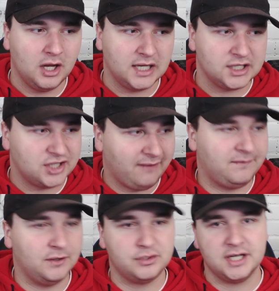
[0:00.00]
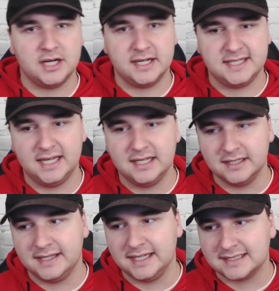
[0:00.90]
Sheffield United
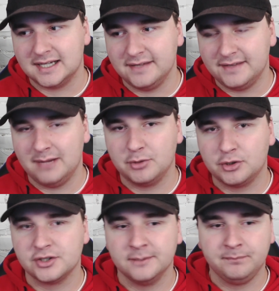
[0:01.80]
and things like that, because